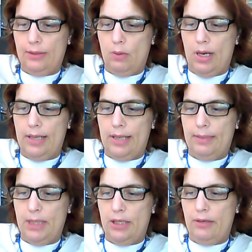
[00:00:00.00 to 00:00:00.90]
Otherwise,
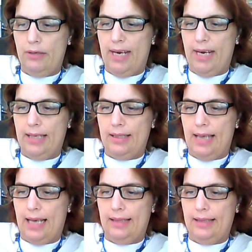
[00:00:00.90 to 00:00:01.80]
especially the rings
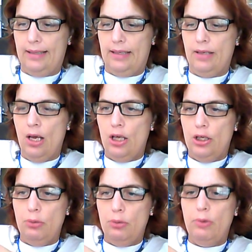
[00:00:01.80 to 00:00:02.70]
and necklaces,
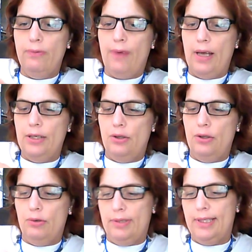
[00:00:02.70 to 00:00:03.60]
you will find
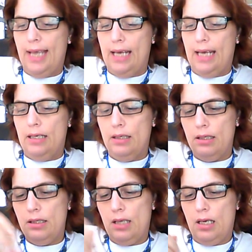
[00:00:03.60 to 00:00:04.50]
your skin
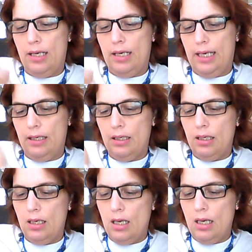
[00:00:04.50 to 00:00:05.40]
turning
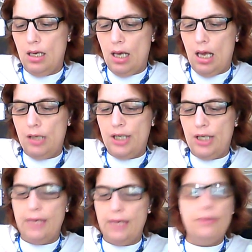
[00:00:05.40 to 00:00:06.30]
a
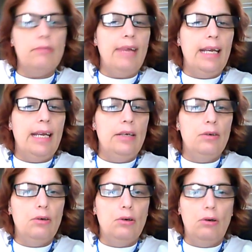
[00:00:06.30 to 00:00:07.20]
shade of green
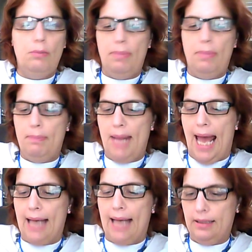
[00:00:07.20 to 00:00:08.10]
or
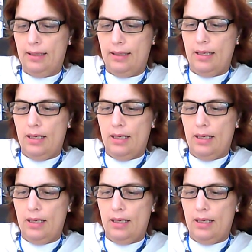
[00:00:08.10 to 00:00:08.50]
black.